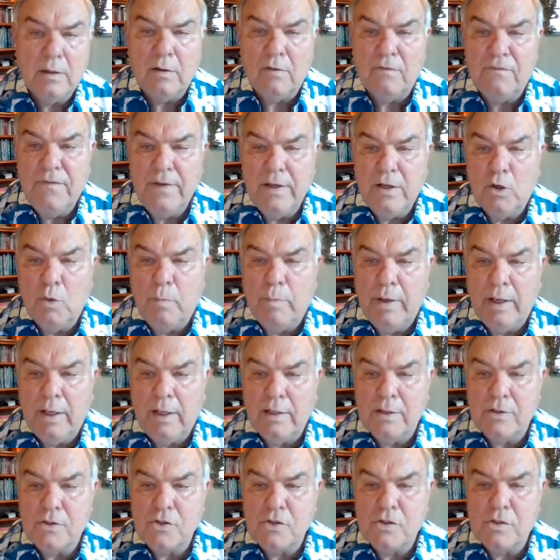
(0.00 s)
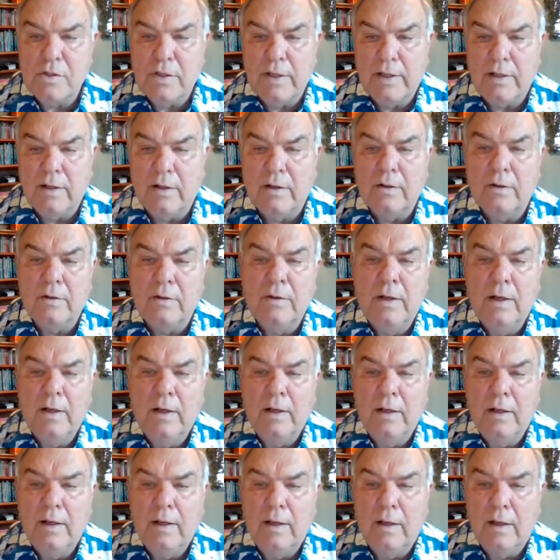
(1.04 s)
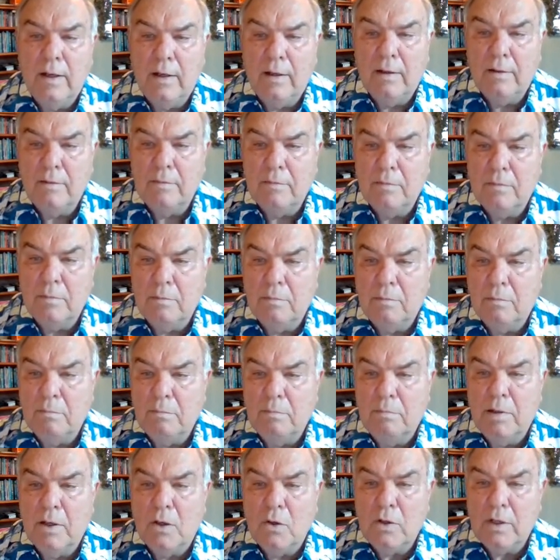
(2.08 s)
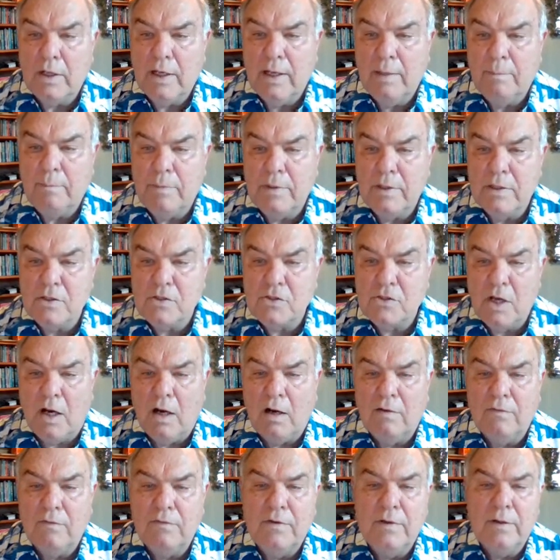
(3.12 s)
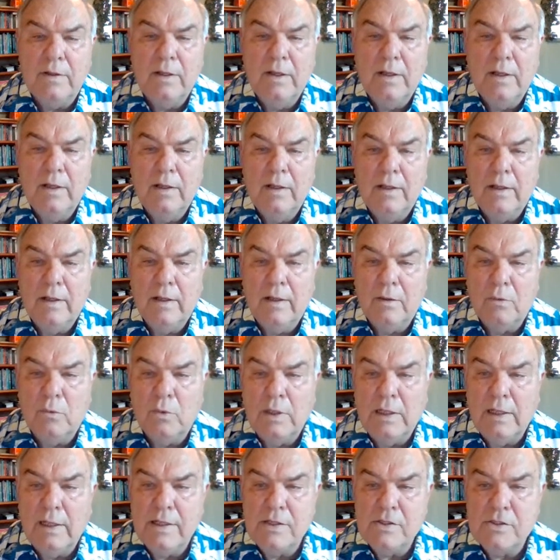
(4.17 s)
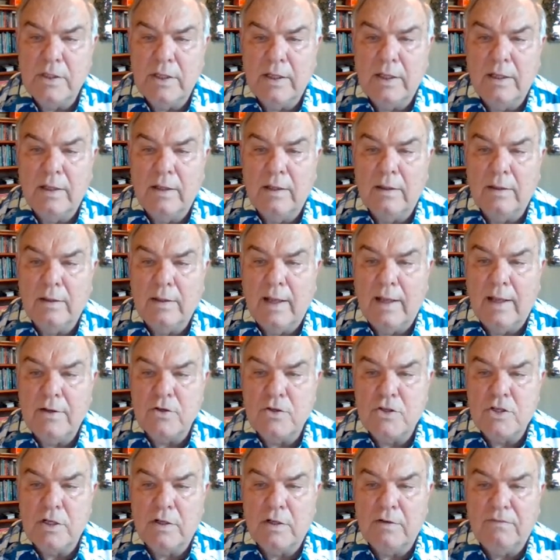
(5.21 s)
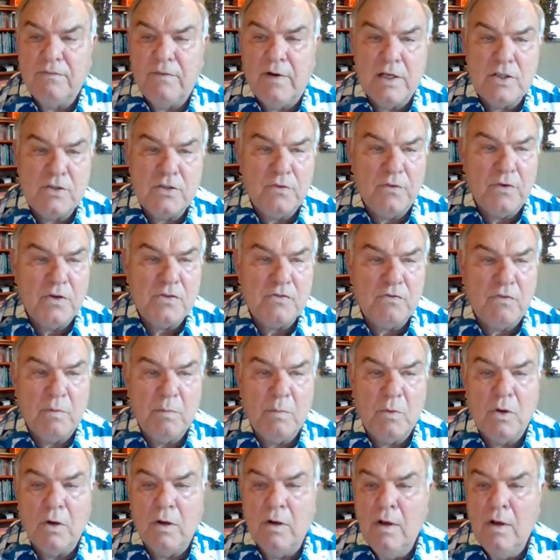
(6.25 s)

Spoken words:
fecal pellets that are broken up and dissolved, releasing nitrogen or phosphorus for more